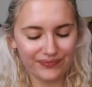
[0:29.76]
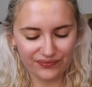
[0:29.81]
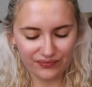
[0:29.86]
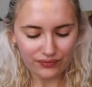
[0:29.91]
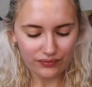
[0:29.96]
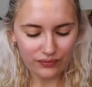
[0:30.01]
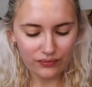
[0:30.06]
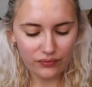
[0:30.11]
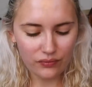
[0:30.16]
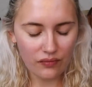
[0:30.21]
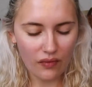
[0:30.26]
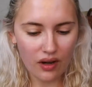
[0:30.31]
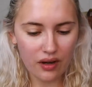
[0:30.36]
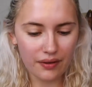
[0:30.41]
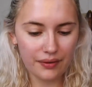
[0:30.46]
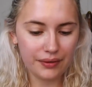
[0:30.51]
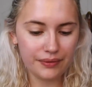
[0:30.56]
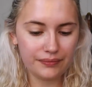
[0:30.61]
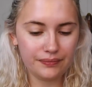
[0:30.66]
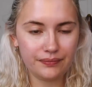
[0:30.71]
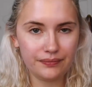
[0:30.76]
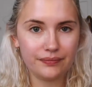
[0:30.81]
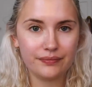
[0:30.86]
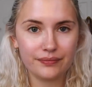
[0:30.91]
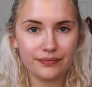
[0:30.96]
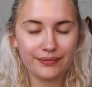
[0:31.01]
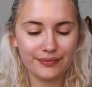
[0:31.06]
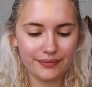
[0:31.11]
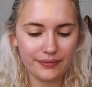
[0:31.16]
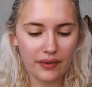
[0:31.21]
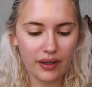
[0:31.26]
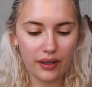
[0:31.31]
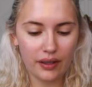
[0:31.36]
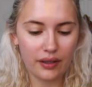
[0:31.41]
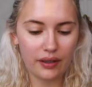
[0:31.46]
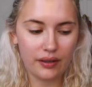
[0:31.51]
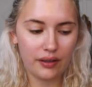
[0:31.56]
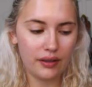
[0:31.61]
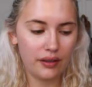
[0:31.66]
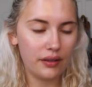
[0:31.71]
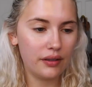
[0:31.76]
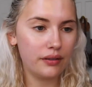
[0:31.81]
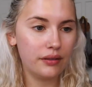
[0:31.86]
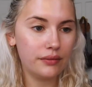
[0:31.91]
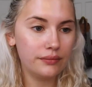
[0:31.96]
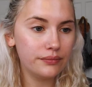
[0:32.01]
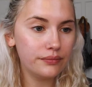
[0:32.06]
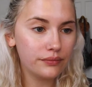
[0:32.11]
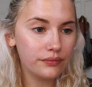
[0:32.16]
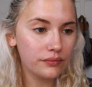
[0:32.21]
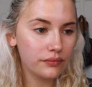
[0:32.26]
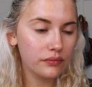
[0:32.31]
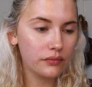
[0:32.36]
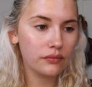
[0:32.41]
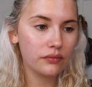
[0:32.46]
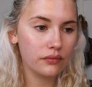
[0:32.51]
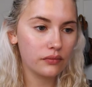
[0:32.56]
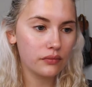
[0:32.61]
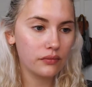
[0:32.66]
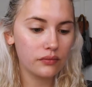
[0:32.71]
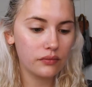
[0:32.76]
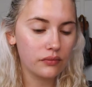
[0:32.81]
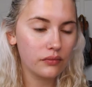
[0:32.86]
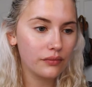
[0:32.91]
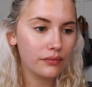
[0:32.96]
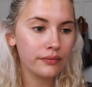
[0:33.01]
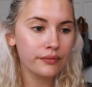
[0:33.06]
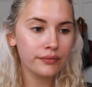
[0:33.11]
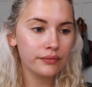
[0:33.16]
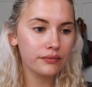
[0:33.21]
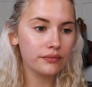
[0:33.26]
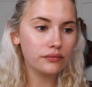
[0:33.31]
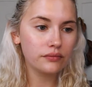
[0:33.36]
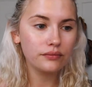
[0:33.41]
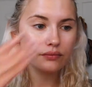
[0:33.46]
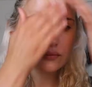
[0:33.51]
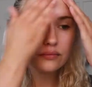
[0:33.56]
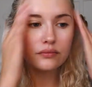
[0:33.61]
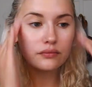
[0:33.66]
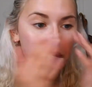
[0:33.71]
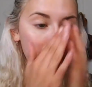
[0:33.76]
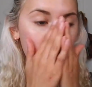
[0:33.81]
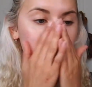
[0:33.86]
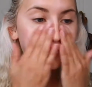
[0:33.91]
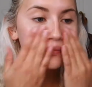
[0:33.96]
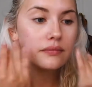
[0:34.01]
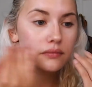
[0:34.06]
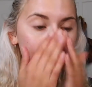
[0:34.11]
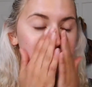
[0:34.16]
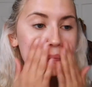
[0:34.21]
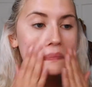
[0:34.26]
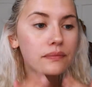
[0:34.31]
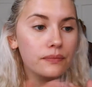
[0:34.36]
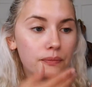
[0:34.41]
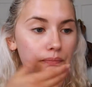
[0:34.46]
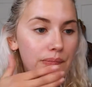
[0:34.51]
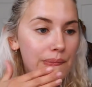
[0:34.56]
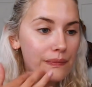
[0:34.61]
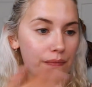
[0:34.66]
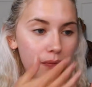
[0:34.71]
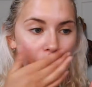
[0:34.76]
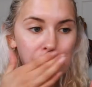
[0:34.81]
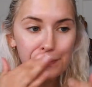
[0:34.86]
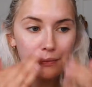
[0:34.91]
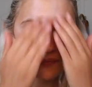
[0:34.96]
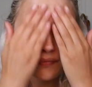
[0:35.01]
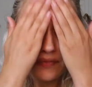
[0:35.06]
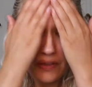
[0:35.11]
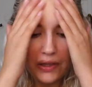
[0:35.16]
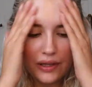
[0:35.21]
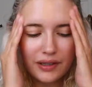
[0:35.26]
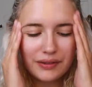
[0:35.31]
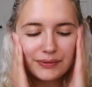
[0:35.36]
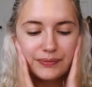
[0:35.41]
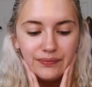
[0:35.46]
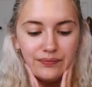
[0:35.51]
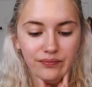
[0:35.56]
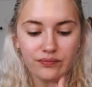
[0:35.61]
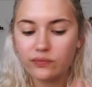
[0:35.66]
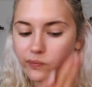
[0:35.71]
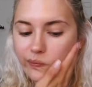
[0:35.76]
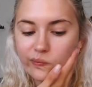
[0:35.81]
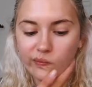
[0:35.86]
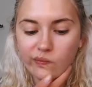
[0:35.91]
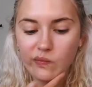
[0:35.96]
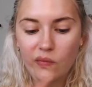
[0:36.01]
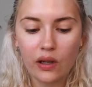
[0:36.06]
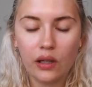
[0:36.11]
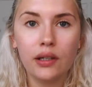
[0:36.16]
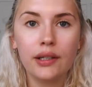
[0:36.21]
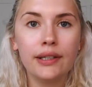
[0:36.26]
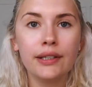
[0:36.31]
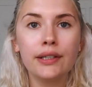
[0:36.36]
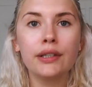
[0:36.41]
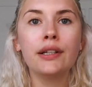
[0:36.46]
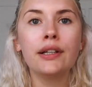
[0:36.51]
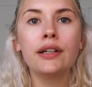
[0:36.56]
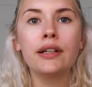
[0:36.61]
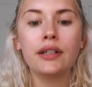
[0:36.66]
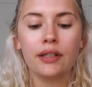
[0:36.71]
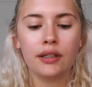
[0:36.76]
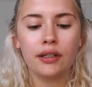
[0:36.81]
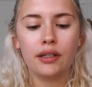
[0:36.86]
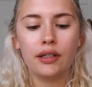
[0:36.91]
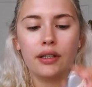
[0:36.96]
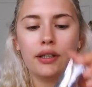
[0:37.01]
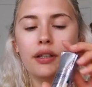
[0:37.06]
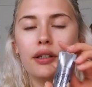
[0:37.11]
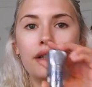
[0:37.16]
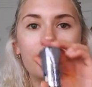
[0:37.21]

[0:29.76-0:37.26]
So that's why I'm doing that. And then the next step is I rub it all in, and after that I go grab